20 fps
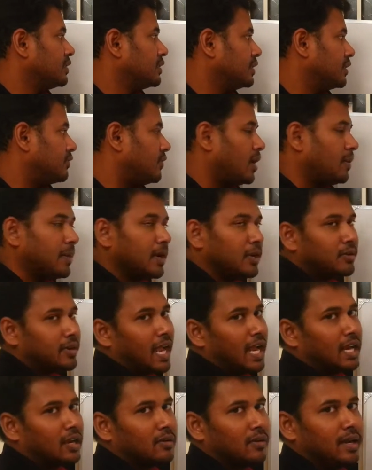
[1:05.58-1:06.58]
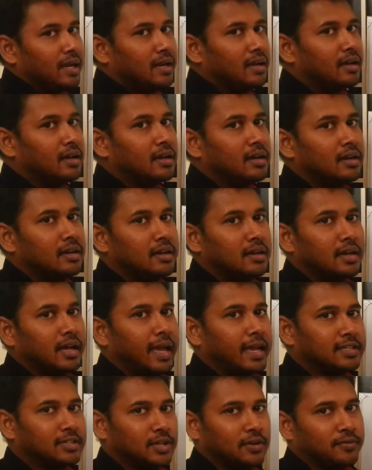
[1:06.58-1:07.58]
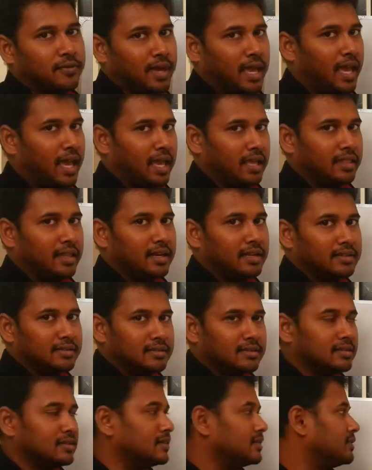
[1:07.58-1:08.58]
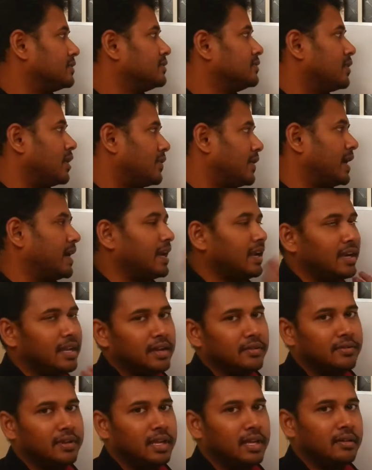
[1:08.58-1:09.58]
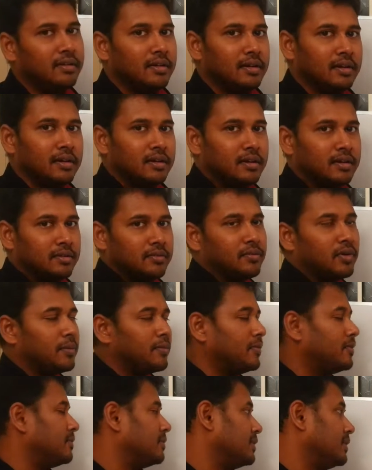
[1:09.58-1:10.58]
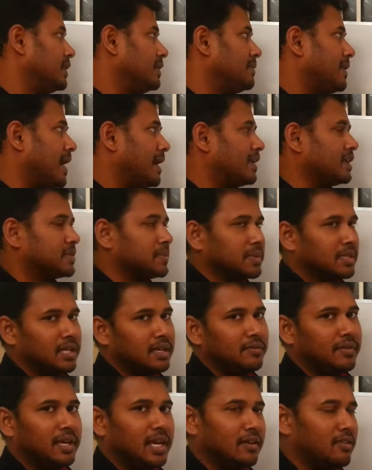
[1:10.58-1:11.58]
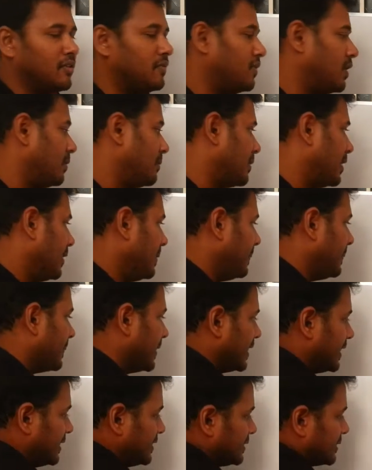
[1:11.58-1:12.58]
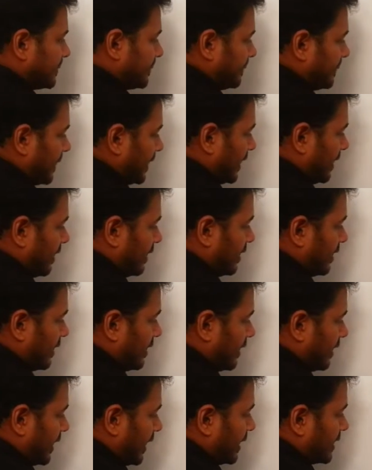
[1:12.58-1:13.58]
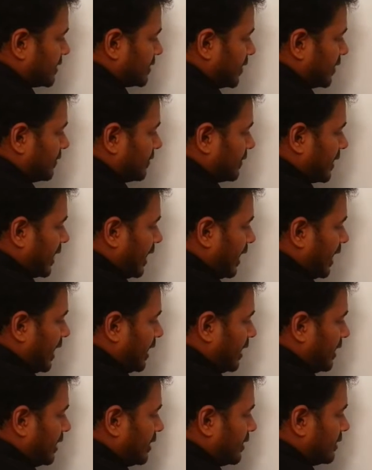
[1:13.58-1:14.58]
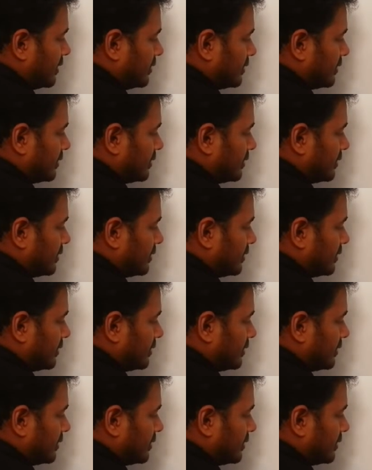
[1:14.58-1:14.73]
the formula to calculate x of k, that is for finding DFT, for in matrix method we have a formula, that is x of k